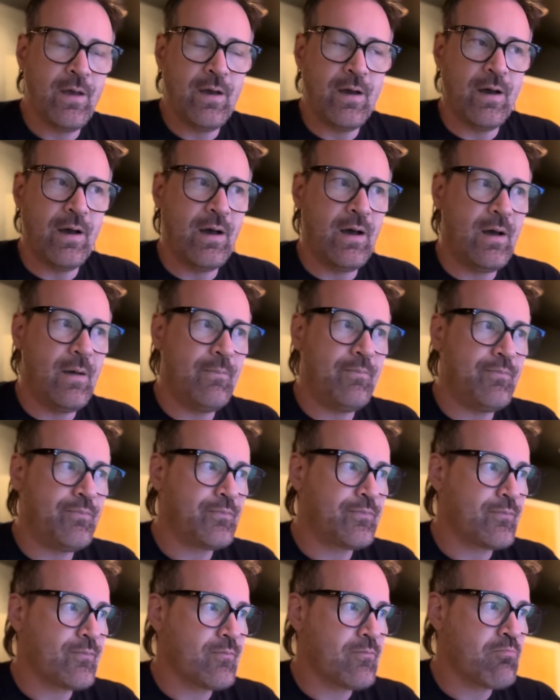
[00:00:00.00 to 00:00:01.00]
um,
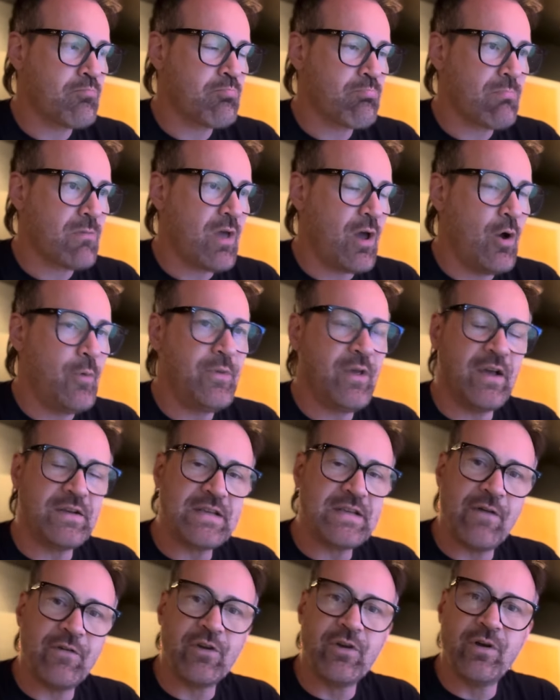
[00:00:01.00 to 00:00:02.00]
hope you guys
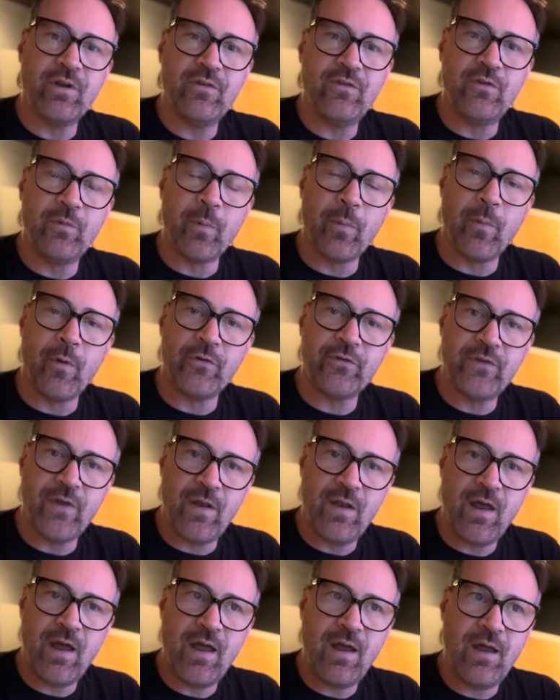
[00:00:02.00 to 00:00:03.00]
have a good Super Bowl
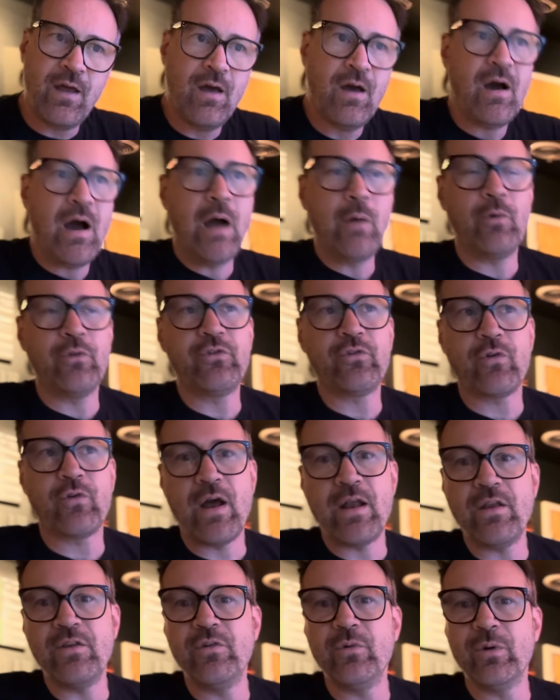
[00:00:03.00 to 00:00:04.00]
Sunday. I will
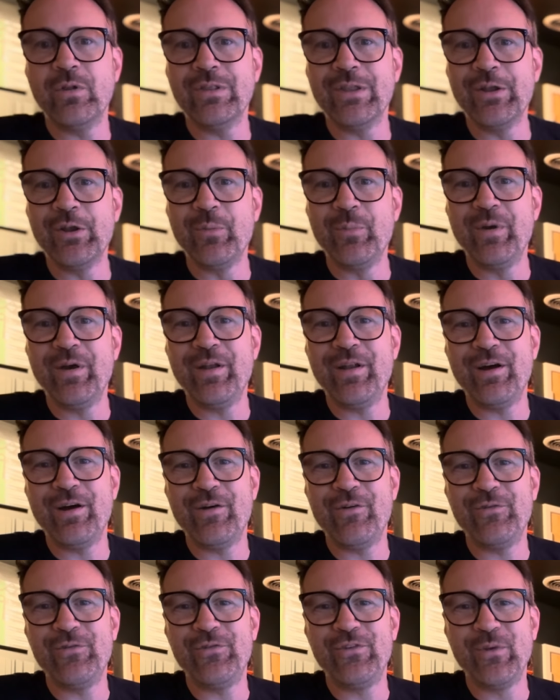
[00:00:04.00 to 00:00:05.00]
try to do a little bit
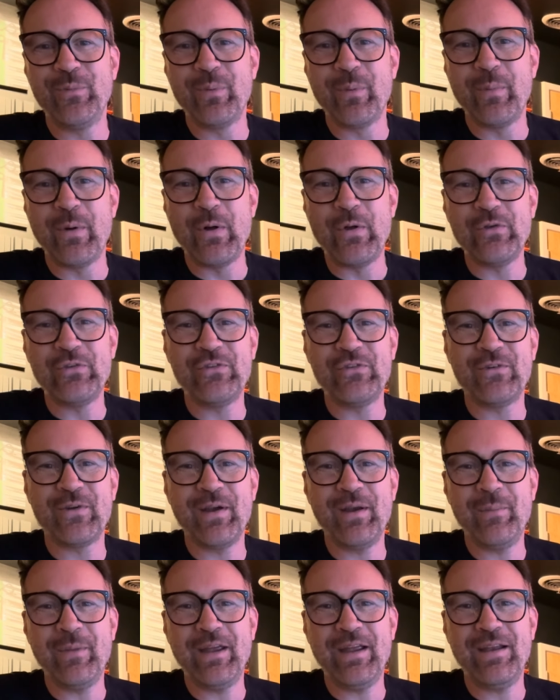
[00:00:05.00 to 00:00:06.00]
of Super Bowl
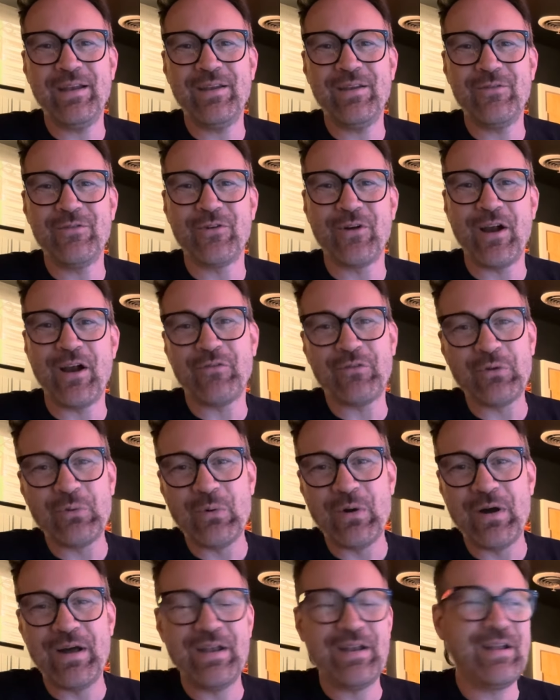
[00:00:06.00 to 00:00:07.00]
streaming for
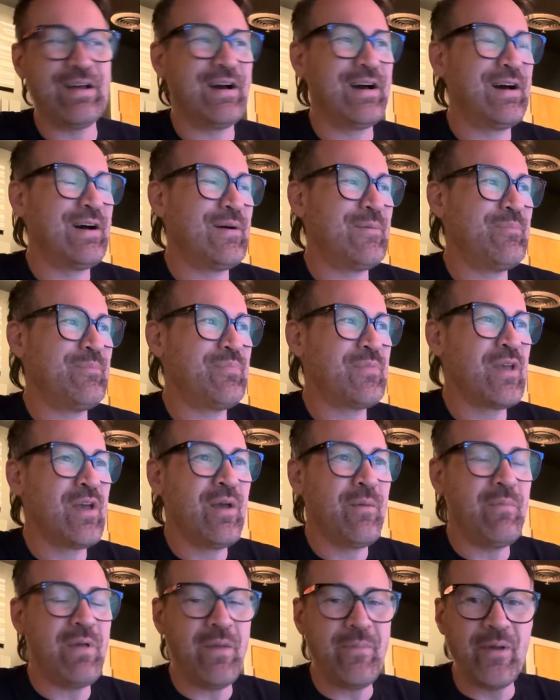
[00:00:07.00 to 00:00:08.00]
everyone. Um,
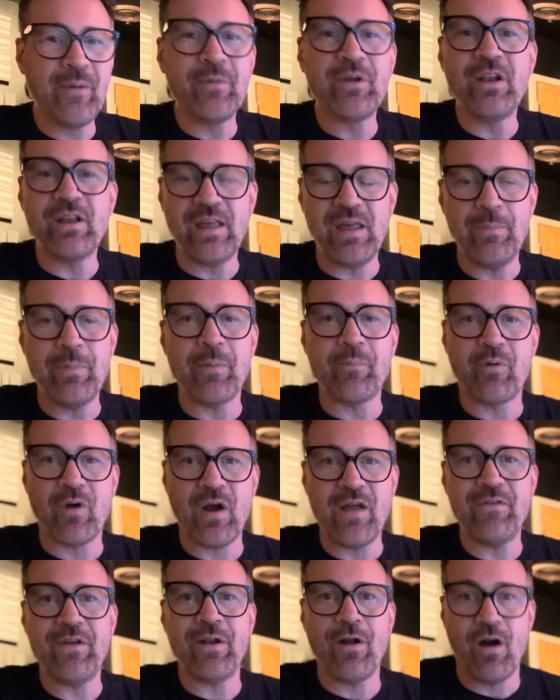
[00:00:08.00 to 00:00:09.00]
maybe I'm going to keep it
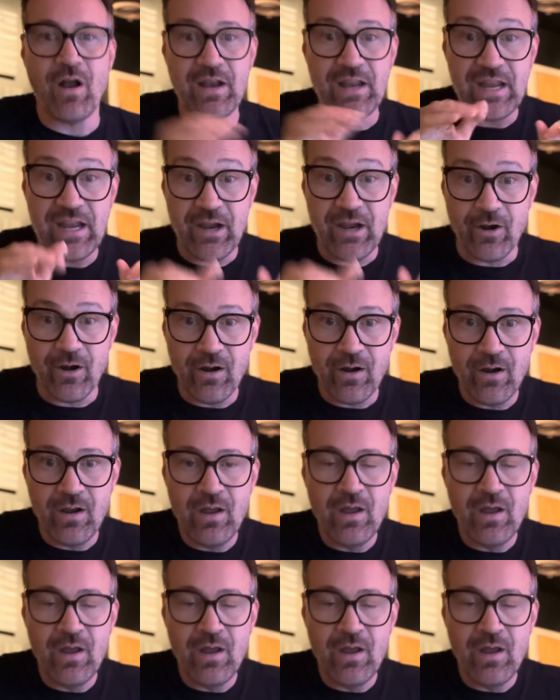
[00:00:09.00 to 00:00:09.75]
private on here